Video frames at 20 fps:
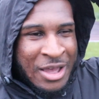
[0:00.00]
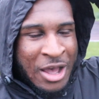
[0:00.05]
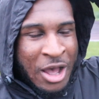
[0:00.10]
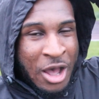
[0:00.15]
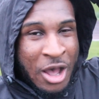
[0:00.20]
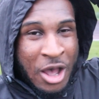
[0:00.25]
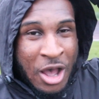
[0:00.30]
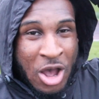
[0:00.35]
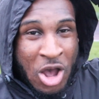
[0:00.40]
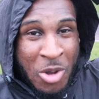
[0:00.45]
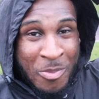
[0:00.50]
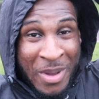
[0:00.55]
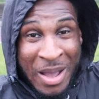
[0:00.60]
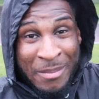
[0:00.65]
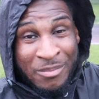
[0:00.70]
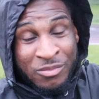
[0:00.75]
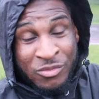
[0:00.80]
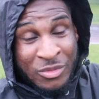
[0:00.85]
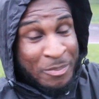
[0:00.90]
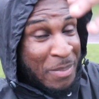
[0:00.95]
Um,
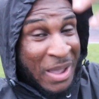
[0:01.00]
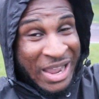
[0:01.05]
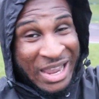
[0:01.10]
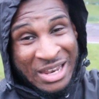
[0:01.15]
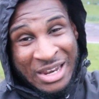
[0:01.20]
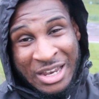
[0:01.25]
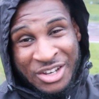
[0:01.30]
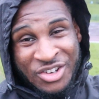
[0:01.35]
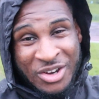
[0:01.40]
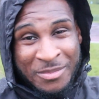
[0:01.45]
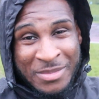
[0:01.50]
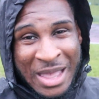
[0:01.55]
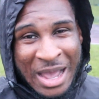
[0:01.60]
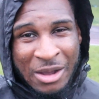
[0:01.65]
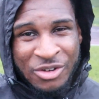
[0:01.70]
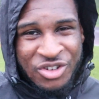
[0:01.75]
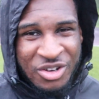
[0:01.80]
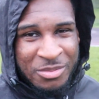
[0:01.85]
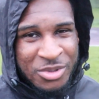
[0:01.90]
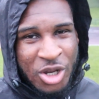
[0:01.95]
I'm back in the gym
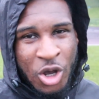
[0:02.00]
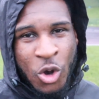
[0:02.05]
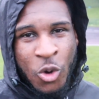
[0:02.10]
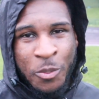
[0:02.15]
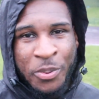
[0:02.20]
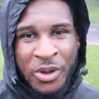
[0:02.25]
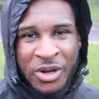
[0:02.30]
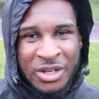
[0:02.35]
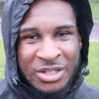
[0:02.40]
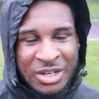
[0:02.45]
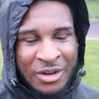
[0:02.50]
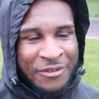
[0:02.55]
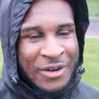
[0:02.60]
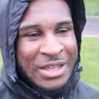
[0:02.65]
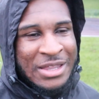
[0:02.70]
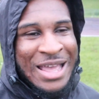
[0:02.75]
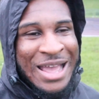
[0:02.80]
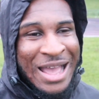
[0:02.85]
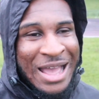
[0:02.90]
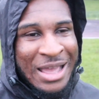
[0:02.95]
now. Gyms are open and stuff
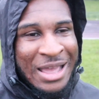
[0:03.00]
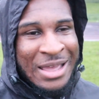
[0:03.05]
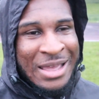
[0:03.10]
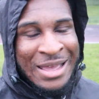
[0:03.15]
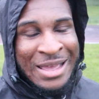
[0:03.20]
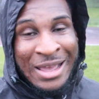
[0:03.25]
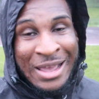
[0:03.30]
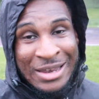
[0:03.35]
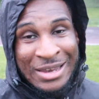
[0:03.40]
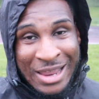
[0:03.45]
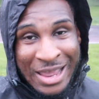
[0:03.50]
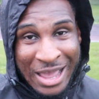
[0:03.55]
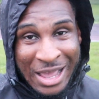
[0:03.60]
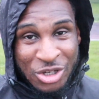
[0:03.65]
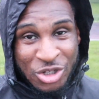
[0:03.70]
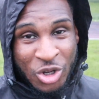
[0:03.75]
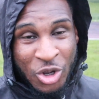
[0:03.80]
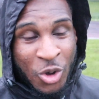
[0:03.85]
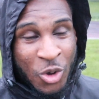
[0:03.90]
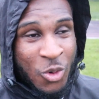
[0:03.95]
like that. And yeah,
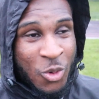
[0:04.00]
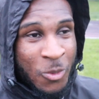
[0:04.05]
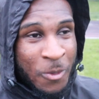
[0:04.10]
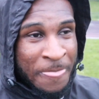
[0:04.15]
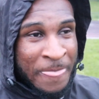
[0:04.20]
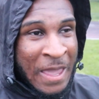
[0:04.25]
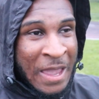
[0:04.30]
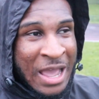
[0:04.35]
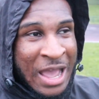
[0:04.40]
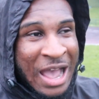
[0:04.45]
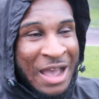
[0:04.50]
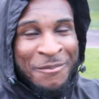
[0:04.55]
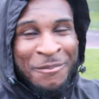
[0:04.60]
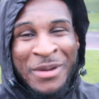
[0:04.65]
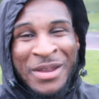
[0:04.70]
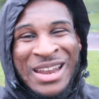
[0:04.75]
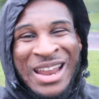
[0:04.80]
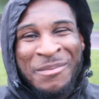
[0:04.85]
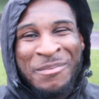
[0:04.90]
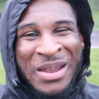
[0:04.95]
so I've
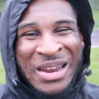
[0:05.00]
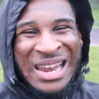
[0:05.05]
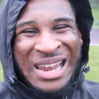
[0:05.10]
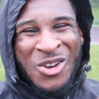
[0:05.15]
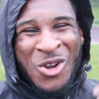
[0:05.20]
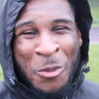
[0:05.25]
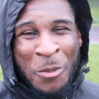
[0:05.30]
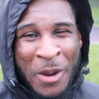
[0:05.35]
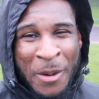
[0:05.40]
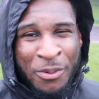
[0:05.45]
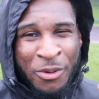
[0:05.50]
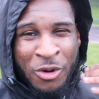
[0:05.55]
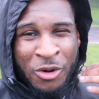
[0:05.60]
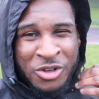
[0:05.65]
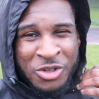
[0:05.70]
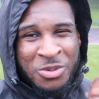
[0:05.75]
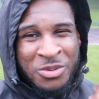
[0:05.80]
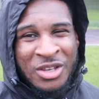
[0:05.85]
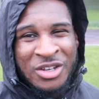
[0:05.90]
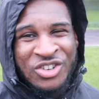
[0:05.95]
been I've made a little bit of
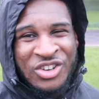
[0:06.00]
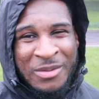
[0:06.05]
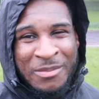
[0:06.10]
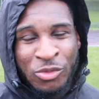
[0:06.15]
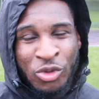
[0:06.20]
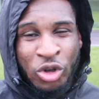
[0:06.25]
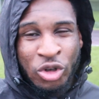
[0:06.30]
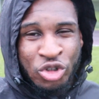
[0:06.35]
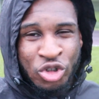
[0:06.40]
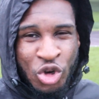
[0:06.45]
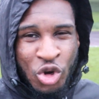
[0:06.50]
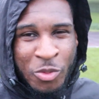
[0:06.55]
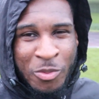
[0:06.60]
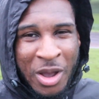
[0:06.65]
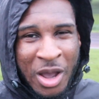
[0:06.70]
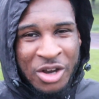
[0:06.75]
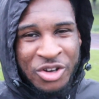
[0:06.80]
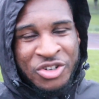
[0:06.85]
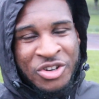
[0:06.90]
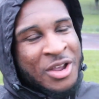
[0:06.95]
progress with the gym, not too
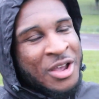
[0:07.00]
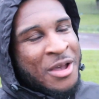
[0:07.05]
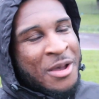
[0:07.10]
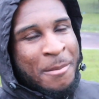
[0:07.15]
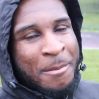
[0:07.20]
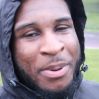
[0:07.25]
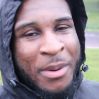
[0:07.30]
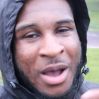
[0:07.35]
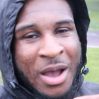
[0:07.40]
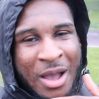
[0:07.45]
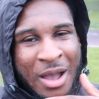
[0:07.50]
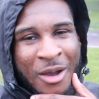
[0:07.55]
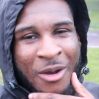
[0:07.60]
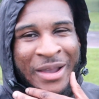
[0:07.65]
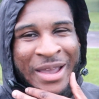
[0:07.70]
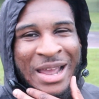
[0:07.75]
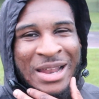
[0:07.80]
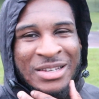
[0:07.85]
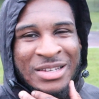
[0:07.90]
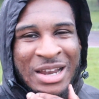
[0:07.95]
much, but I'll
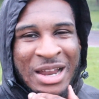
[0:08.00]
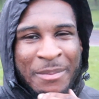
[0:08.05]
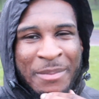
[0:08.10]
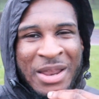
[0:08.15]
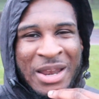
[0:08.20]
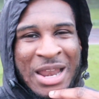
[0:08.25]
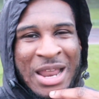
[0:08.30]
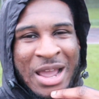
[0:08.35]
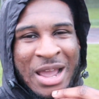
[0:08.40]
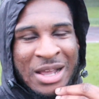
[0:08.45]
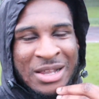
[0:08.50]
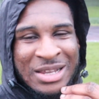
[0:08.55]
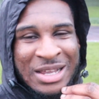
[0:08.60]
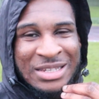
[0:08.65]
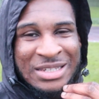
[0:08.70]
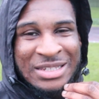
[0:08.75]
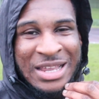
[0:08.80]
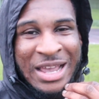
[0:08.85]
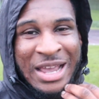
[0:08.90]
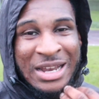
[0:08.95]
get into that a bit later, as I
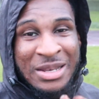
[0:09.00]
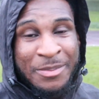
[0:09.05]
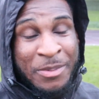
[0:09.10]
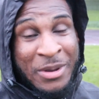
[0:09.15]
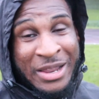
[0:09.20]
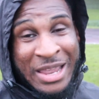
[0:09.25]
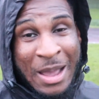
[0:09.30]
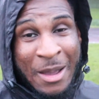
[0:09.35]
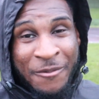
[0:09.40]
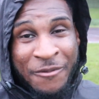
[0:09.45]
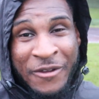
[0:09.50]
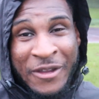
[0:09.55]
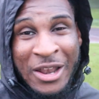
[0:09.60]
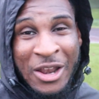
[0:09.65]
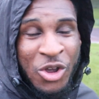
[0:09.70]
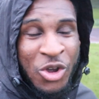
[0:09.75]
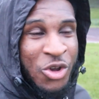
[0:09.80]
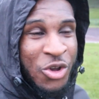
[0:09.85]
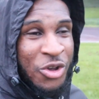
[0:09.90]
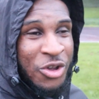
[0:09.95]
said. But yeah, I'm
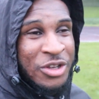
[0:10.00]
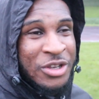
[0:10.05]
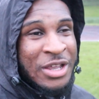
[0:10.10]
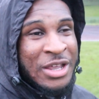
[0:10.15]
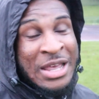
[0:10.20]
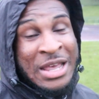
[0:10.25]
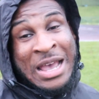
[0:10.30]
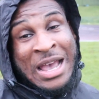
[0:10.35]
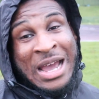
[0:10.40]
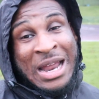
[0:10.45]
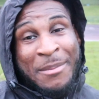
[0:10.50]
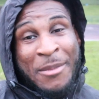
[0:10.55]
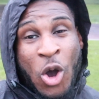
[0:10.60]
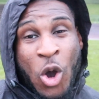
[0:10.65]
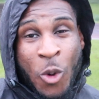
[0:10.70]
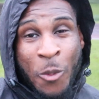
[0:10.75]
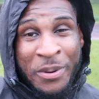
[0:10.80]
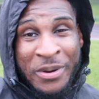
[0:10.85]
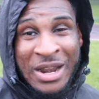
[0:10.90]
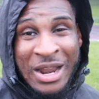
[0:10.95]
feeling good, and I'm
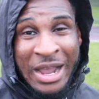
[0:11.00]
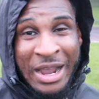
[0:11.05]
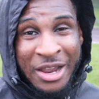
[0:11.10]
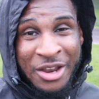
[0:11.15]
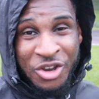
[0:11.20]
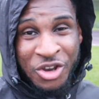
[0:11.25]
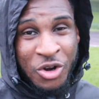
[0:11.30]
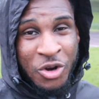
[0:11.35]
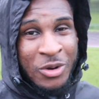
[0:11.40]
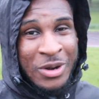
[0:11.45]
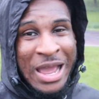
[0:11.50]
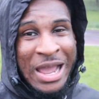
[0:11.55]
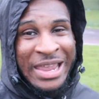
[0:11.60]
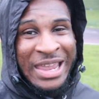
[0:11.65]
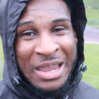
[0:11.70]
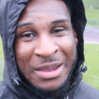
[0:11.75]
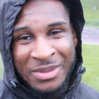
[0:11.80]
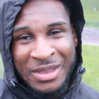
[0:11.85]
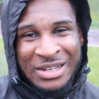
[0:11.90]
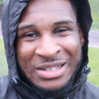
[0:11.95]
hoping that I can you know like
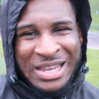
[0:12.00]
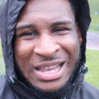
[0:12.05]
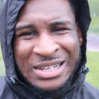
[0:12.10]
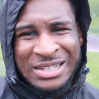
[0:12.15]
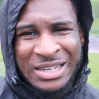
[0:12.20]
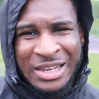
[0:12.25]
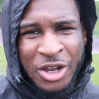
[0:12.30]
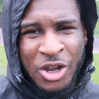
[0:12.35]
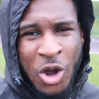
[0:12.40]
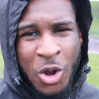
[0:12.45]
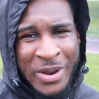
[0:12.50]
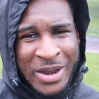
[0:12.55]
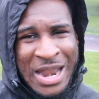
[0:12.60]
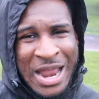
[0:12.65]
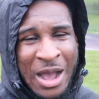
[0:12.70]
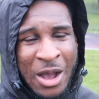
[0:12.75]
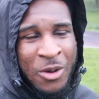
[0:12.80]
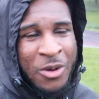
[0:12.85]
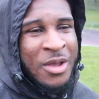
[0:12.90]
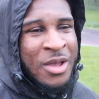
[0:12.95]
keep the intensity going
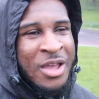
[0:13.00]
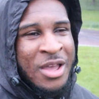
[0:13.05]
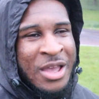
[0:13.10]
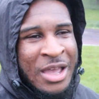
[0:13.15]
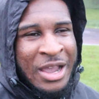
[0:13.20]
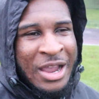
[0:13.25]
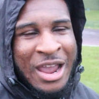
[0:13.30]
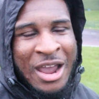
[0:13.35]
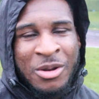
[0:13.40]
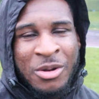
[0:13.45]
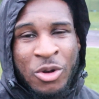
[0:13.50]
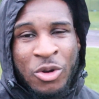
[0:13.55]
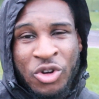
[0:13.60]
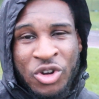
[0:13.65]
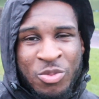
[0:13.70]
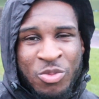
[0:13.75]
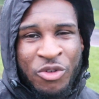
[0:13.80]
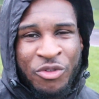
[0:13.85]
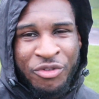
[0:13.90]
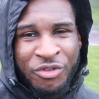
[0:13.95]
now plan on
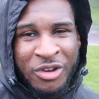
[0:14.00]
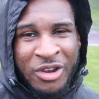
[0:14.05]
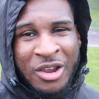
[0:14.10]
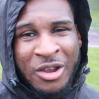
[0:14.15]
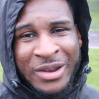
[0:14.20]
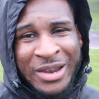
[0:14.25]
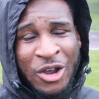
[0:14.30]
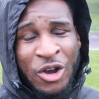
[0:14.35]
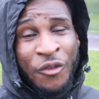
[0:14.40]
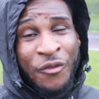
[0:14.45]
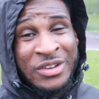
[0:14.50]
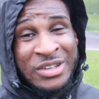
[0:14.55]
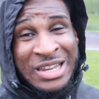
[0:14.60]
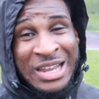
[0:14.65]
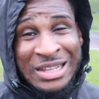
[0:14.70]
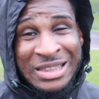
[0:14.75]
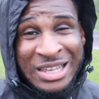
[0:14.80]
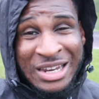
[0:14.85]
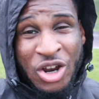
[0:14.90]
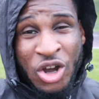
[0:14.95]
uploading more frequently.
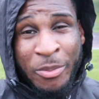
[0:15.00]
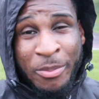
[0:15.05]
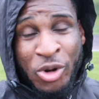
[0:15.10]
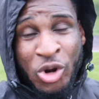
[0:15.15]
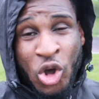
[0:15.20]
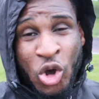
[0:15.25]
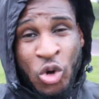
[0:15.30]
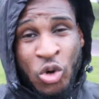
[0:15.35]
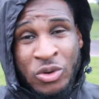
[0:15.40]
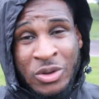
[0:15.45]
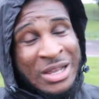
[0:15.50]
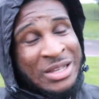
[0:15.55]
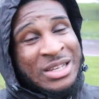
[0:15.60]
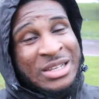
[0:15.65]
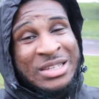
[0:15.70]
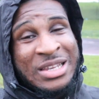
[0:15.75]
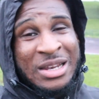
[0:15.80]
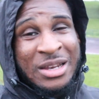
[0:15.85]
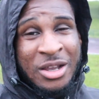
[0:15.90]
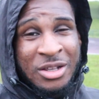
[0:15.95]
Obviously, I didn't upload, as I
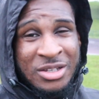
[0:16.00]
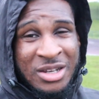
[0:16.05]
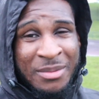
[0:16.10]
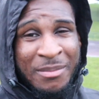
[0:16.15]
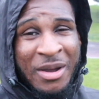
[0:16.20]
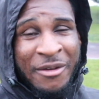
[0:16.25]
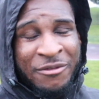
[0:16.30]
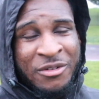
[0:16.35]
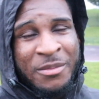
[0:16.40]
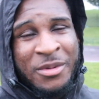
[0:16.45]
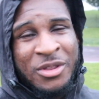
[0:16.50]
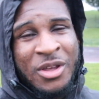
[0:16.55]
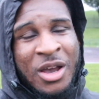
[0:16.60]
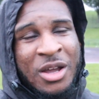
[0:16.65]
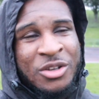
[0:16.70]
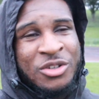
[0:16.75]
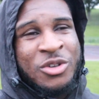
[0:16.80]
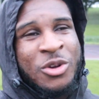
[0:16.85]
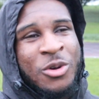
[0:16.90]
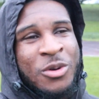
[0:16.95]
said, because of the month
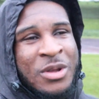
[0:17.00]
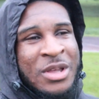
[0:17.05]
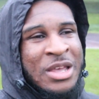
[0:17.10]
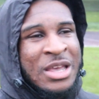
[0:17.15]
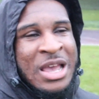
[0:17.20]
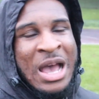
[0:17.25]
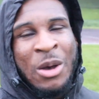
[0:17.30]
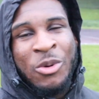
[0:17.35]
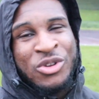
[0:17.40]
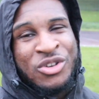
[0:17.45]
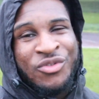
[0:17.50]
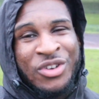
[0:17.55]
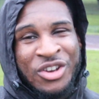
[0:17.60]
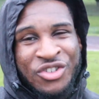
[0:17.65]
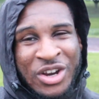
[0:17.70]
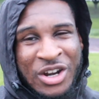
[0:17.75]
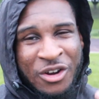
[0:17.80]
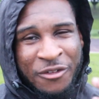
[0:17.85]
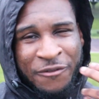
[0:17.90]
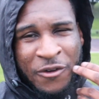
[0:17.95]
Ramadan, so I wasn't really
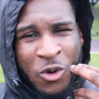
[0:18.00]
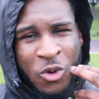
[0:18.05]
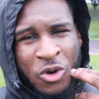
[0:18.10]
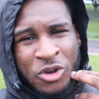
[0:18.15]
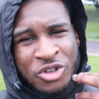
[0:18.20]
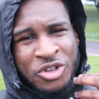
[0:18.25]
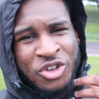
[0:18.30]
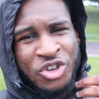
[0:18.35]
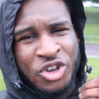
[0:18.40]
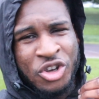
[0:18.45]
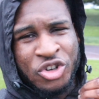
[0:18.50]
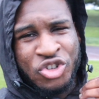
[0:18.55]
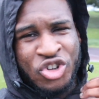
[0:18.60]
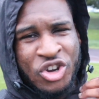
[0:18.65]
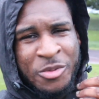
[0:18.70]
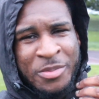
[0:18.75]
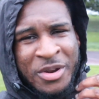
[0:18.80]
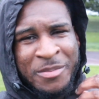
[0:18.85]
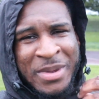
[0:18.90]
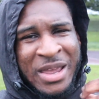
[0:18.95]
trying to focus on
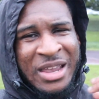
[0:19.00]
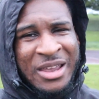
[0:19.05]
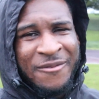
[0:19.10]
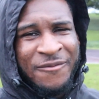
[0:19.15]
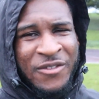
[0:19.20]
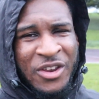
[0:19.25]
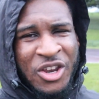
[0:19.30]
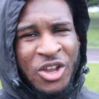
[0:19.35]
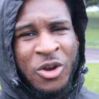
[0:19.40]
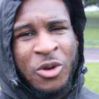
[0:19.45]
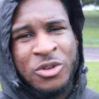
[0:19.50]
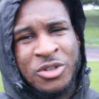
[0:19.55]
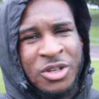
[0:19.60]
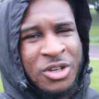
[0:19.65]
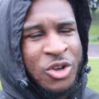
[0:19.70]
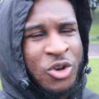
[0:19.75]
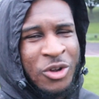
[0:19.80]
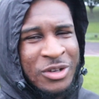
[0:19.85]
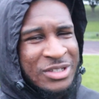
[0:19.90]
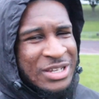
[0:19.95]
YouTube and making videos
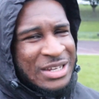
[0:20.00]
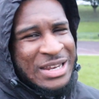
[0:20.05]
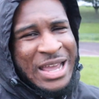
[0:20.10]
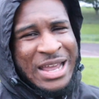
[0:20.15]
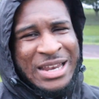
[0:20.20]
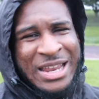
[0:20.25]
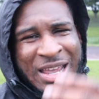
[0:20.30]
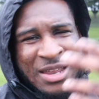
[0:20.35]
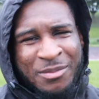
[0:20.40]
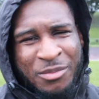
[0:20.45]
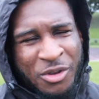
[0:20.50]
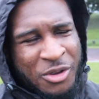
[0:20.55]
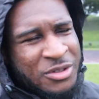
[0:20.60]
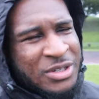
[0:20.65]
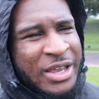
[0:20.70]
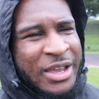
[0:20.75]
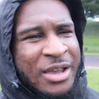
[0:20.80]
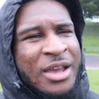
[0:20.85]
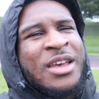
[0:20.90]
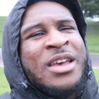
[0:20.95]
and content editing,
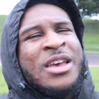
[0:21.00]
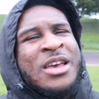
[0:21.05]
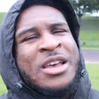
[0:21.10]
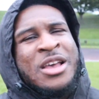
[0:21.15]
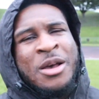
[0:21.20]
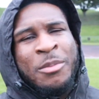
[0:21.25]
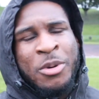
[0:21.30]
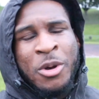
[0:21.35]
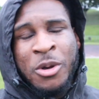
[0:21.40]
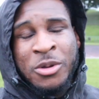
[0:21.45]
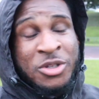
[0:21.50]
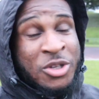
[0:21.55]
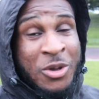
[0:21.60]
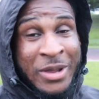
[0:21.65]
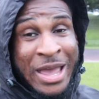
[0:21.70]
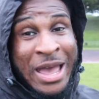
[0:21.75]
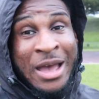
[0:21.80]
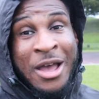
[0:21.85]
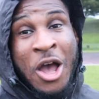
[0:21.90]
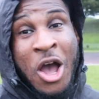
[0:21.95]
music. But so
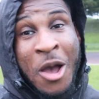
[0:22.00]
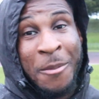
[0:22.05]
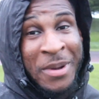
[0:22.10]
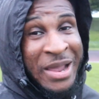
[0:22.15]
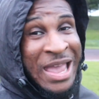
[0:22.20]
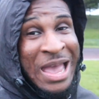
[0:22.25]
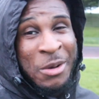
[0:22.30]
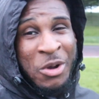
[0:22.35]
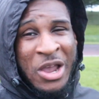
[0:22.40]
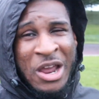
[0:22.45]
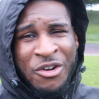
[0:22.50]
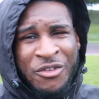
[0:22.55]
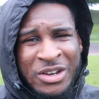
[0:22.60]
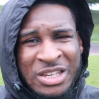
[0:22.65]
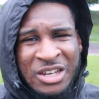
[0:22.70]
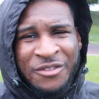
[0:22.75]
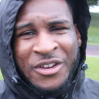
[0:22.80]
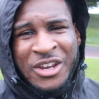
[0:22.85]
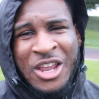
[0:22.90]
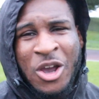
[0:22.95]
yeah, um, but yeah, we'll get the
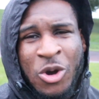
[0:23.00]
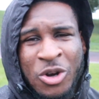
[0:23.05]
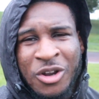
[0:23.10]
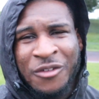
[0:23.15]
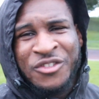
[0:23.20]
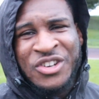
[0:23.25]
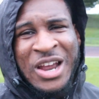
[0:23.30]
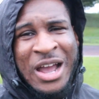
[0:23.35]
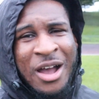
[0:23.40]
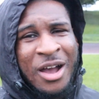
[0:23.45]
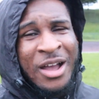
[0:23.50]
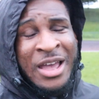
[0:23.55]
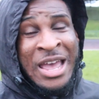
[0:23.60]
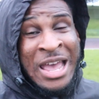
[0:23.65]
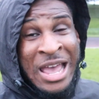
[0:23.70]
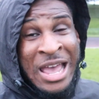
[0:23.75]
rest of the video. Enough chatter.